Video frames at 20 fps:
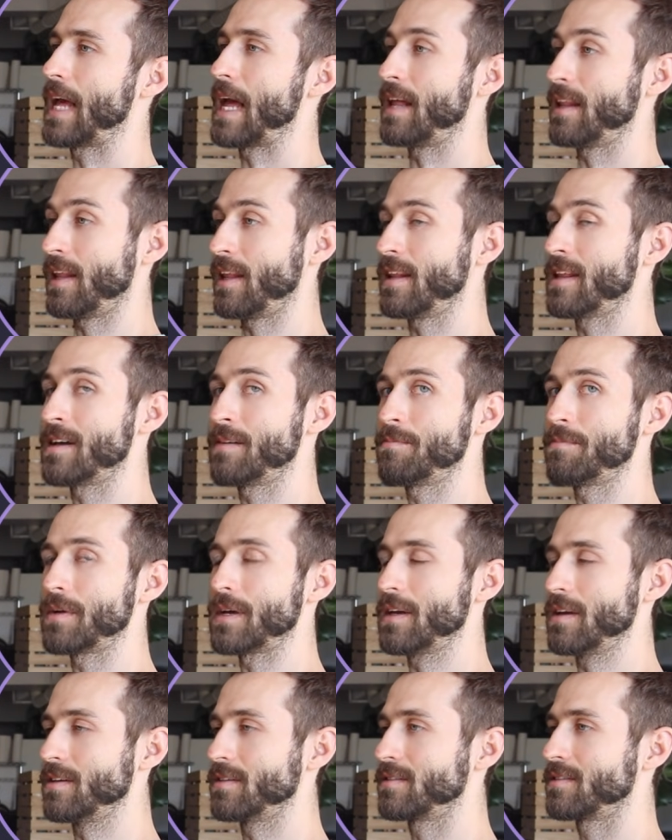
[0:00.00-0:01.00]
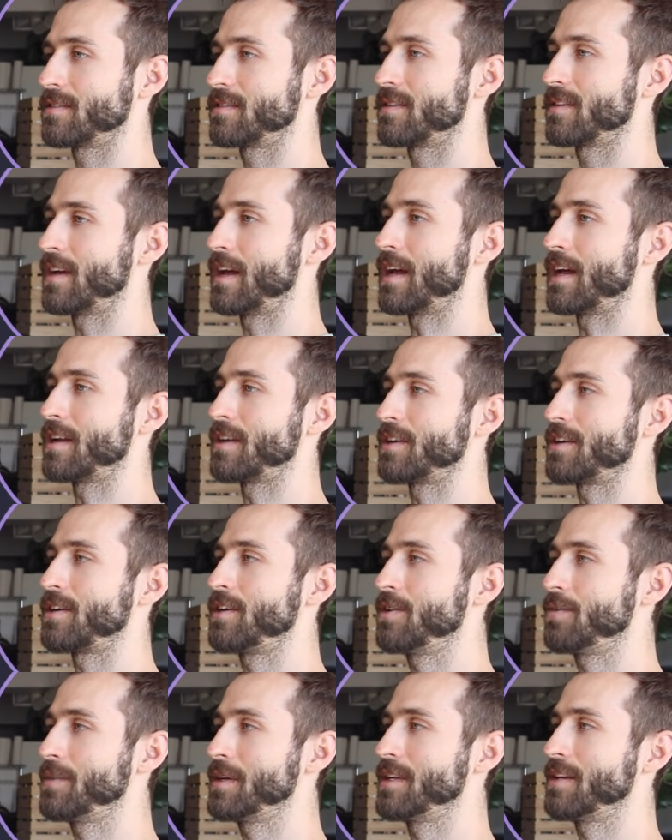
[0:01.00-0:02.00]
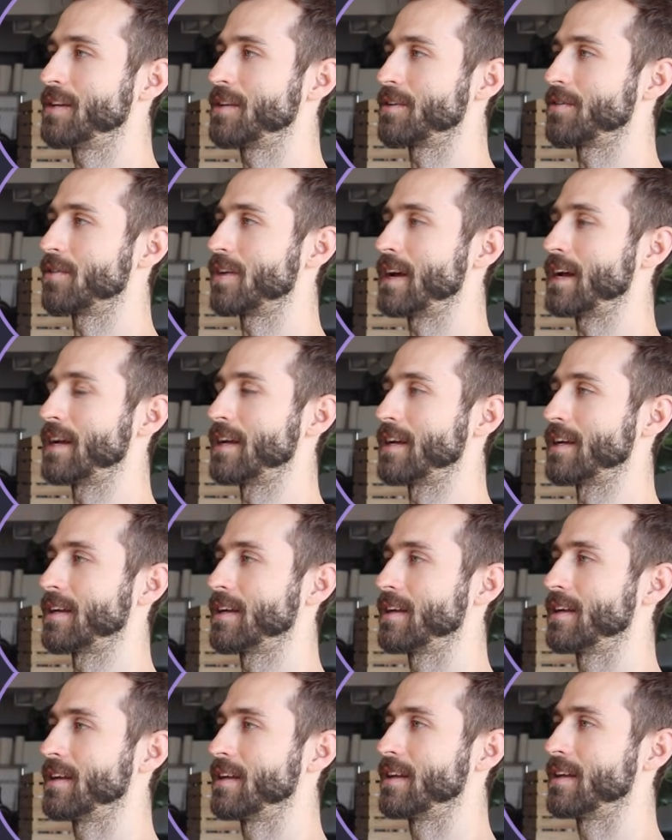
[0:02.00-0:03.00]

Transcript: LLM-based, and human grading.